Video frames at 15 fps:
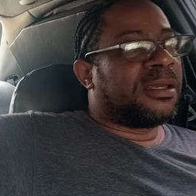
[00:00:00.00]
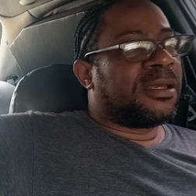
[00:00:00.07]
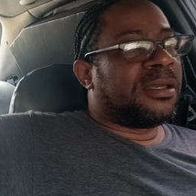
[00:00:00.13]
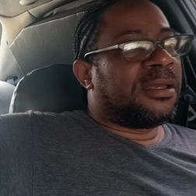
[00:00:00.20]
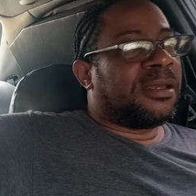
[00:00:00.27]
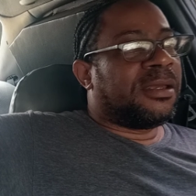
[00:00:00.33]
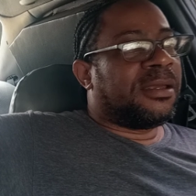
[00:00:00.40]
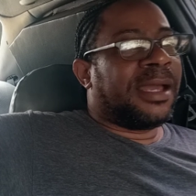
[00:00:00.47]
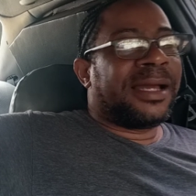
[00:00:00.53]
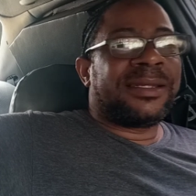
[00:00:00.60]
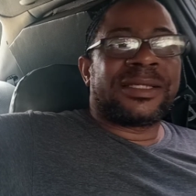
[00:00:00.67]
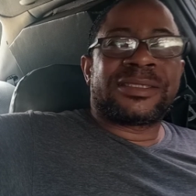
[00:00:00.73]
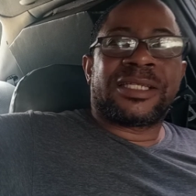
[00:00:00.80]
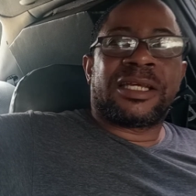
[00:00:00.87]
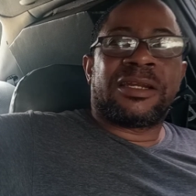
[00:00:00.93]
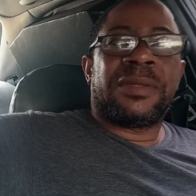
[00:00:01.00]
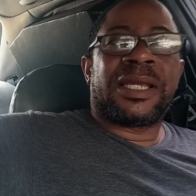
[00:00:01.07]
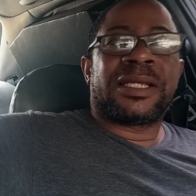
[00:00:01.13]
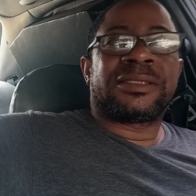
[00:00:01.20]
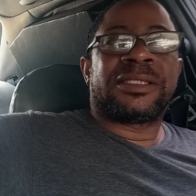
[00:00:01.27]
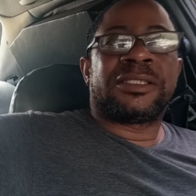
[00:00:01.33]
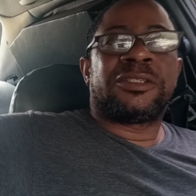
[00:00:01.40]
You understand me? I
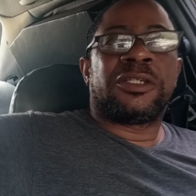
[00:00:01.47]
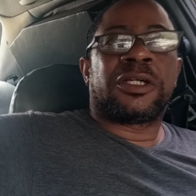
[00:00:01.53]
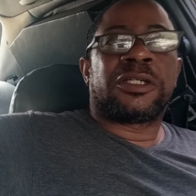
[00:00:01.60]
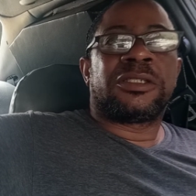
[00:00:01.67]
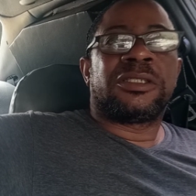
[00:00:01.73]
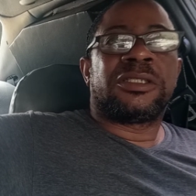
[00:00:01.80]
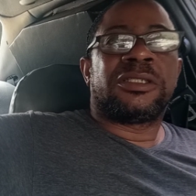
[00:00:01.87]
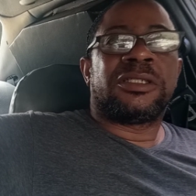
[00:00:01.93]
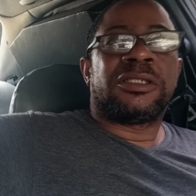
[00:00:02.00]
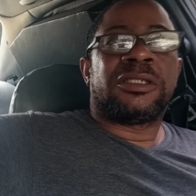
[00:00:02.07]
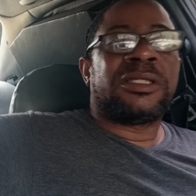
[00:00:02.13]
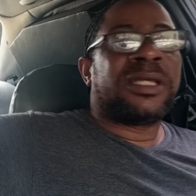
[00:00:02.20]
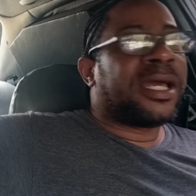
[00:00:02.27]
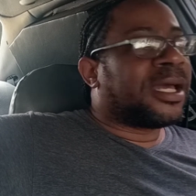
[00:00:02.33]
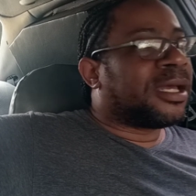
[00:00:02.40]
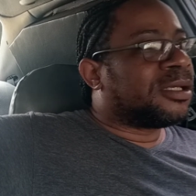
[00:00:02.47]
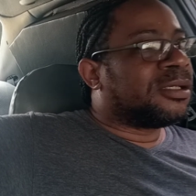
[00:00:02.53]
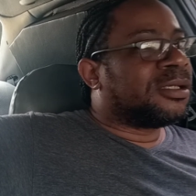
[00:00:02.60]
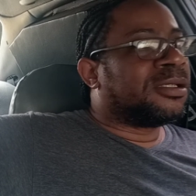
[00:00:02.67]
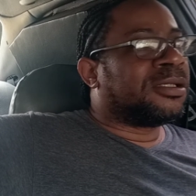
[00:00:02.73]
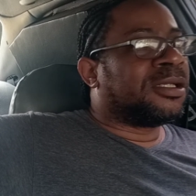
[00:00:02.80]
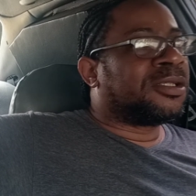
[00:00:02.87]
said to you, yeah.
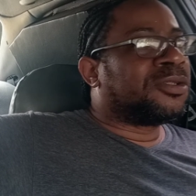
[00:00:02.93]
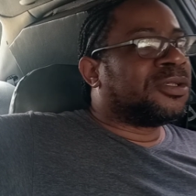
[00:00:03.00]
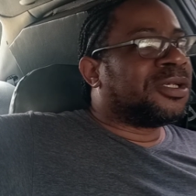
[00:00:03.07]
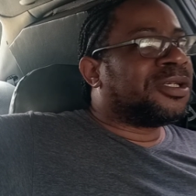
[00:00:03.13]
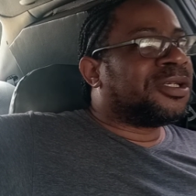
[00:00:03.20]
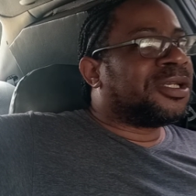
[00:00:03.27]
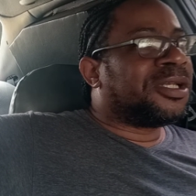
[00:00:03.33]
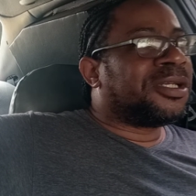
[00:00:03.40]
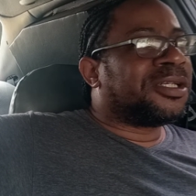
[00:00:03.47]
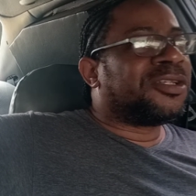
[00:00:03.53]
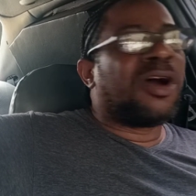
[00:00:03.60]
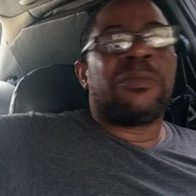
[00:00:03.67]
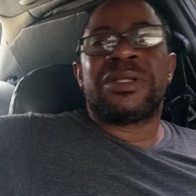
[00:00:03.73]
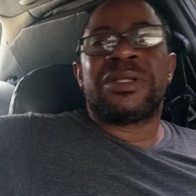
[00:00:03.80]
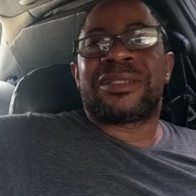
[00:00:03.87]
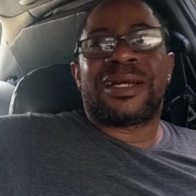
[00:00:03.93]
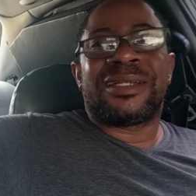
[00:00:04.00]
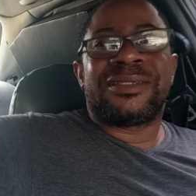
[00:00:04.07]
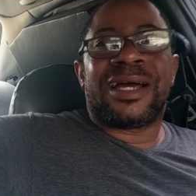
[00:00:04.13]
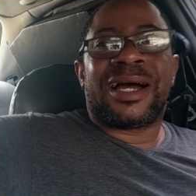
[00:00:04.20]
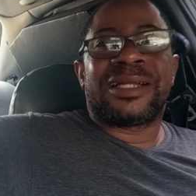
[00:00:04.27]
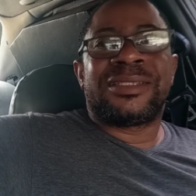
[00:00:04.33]
The double
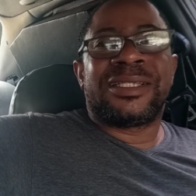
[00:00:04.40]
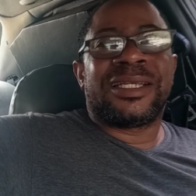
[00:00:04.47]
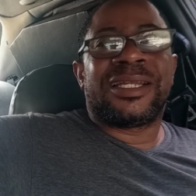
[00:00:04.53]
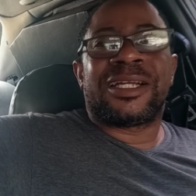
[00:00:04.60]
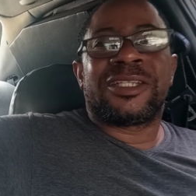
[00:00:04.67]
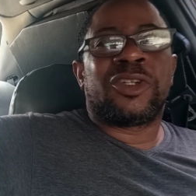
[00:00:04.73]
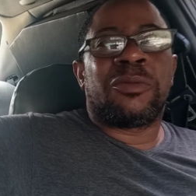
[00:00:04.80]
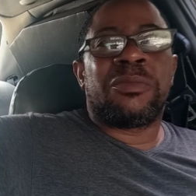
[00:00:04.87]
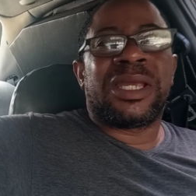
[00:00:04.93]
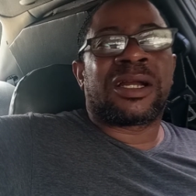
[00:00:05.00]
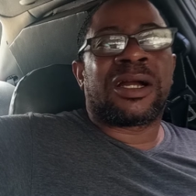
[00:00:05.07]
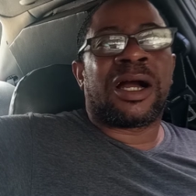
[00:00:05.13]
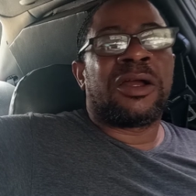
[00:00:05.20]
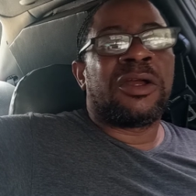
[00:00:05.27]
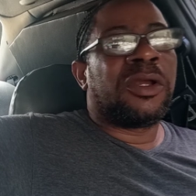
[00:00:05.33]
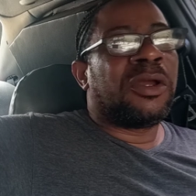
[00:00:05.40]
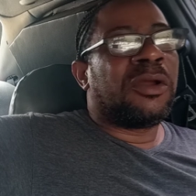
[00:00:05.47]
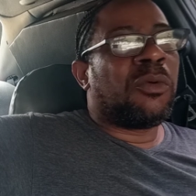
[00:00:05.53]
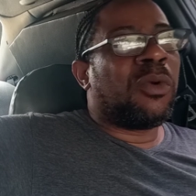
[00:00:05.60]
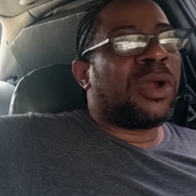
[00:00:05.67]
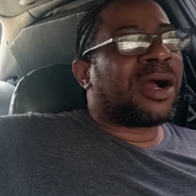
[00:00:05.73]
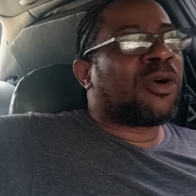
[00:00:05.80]
standard thing in Jamaica,
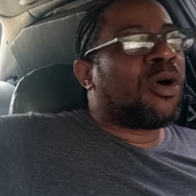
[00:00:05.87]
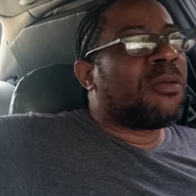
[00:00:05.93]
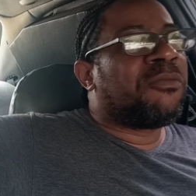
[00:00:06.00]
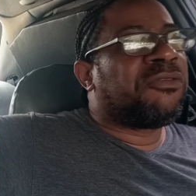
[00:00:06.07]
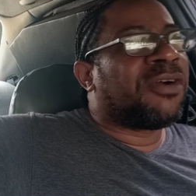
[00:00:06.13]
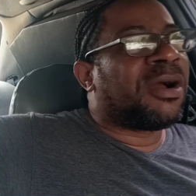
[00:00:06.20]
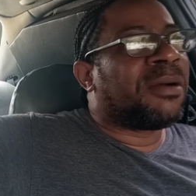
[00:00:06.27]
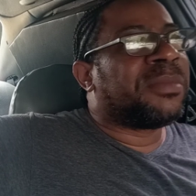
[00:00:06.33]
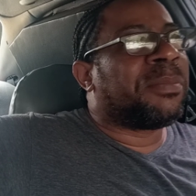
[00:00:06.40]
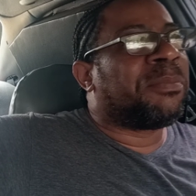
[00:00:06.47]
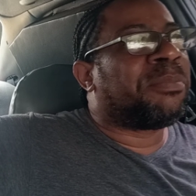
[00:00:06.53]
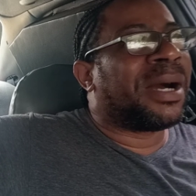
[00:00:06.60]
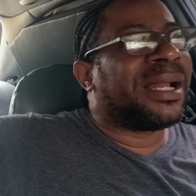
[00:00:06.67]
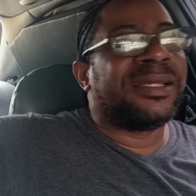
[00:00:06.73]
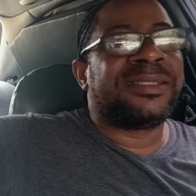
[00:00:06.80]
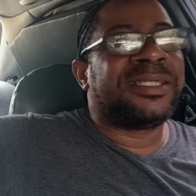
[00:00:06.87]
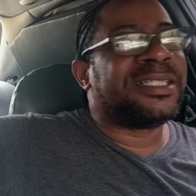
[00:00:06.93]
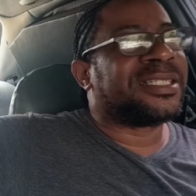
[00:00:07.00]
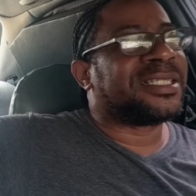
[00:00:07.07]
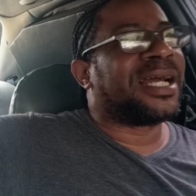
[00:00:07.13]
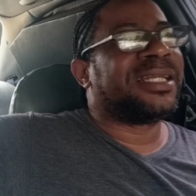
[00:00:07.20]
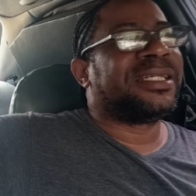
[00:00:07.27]
where I come from, the
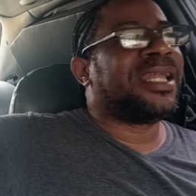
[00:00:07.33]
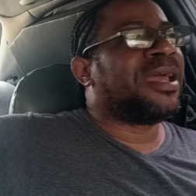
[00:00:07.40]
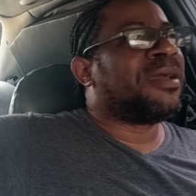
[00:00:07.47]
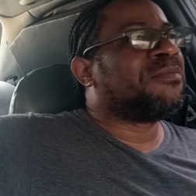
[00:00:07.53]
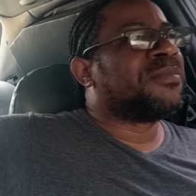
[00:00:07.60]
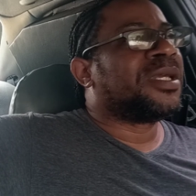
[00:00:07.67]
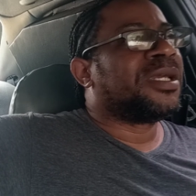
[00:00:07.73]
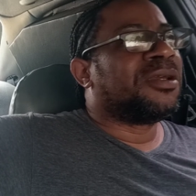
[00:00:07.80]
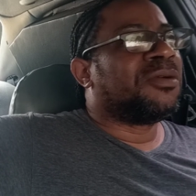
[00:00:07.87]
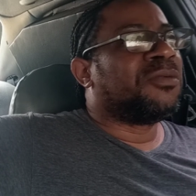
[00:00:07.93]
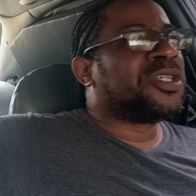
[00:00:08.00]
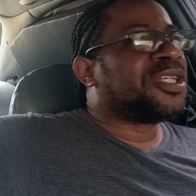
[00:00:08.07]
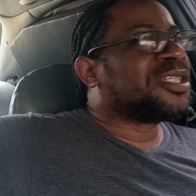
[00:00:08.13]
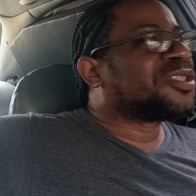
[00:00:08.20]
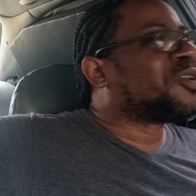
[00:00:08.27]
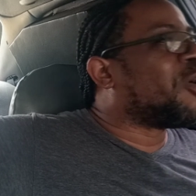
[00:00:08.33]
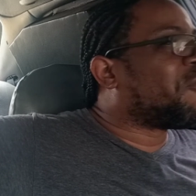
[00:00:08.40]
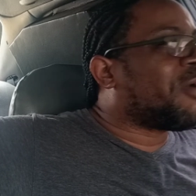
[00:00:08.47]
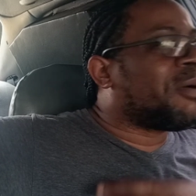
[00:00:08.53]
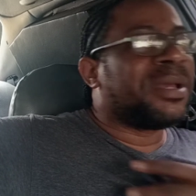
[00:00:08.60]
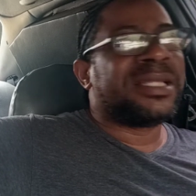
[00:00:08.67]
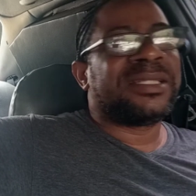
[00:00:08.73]
politician, them, which is
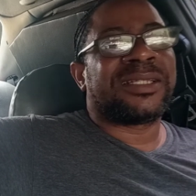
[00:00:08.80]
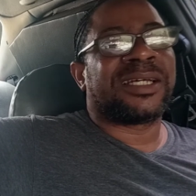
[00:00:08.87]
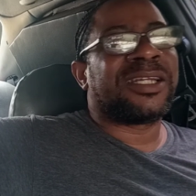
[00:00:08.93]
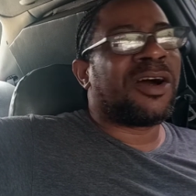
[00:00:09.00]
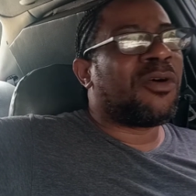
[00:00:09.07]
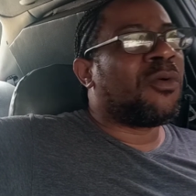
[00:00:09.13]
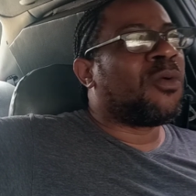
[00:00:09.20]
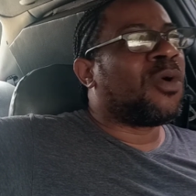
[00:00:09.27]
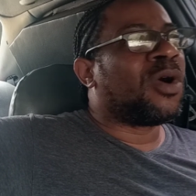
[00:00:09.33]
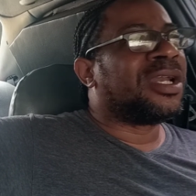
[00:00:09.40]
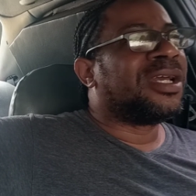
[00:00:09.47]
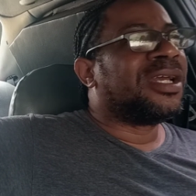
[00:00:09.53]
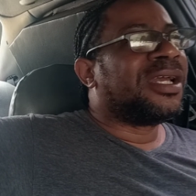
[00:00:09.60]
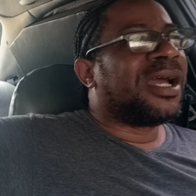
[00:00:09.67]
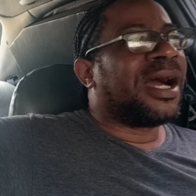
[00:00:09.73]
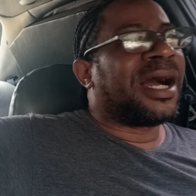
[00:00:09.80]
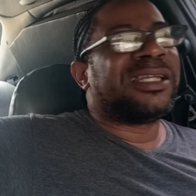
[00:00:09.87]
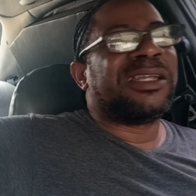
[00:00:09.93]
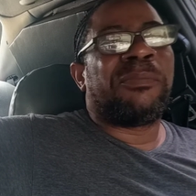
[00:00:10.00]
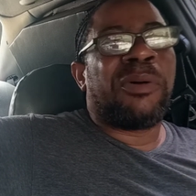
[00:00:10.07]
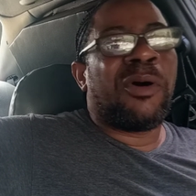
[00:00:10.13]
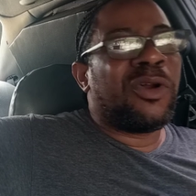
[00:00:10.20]
government and all, and the
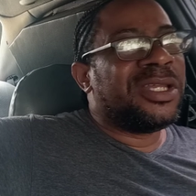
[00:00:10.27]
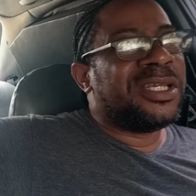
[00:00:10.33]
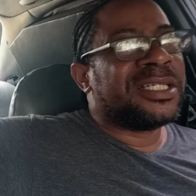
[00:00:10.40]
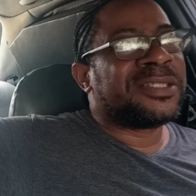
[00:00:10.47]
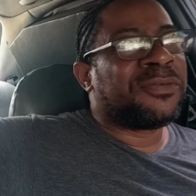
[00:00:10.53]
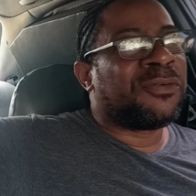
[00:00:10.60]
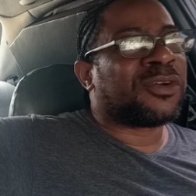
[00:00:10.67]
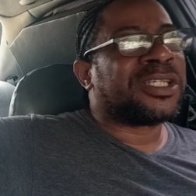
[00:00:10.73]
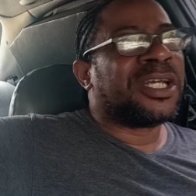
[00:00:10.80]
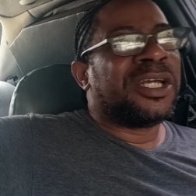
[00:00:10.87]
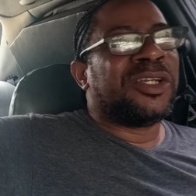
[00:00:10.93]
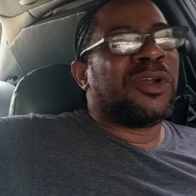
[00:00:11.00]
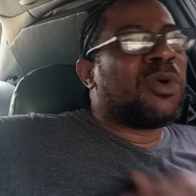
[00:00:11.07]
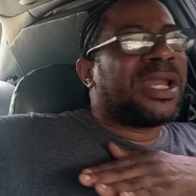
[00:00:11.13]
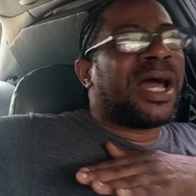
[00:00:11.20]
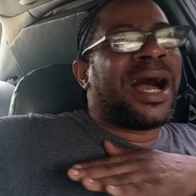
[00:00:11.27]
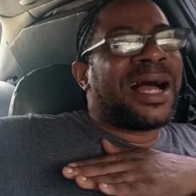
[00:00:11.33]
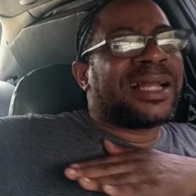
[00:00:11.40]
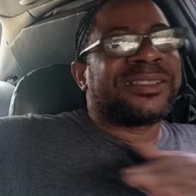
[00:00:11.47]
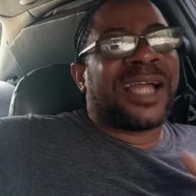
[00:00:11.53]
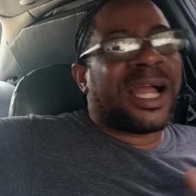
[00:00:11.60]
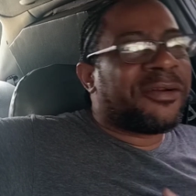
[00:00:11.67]
police force, the whole
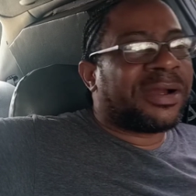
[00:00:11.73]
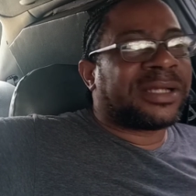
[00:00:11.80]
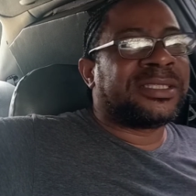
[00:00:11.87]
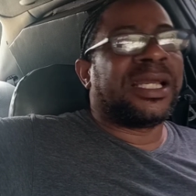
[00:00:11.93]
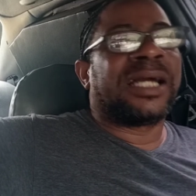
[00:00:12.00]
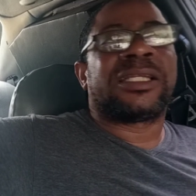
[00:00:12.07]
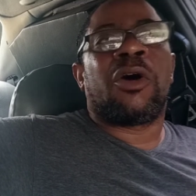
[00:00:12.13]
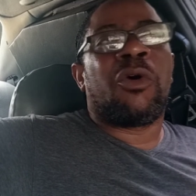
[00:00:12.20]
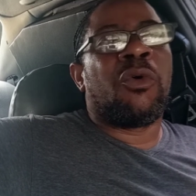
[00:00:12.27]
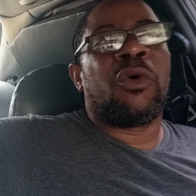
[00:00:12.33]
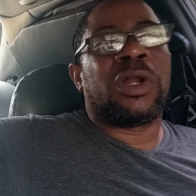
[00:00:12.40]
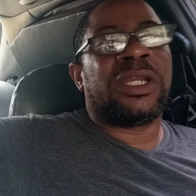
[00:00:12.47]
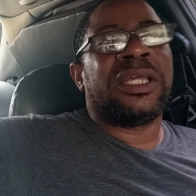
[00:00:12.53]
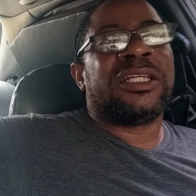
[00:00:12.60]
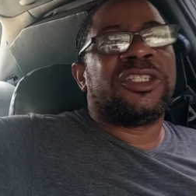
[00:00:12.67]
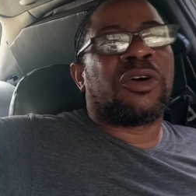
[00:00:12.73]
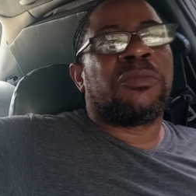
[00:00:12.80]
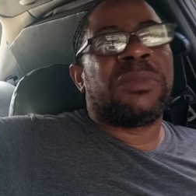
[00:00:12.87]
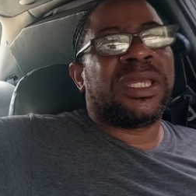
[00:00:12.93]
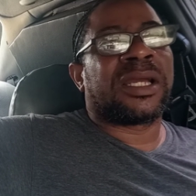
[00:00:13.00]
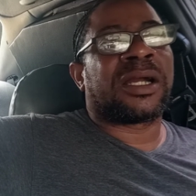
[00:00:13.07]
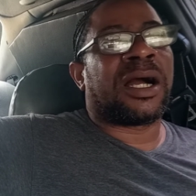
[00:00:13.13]
authority and all in
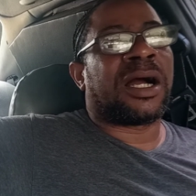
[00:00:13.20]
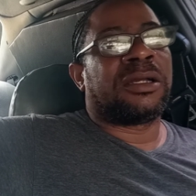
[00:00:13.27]
Jamaica.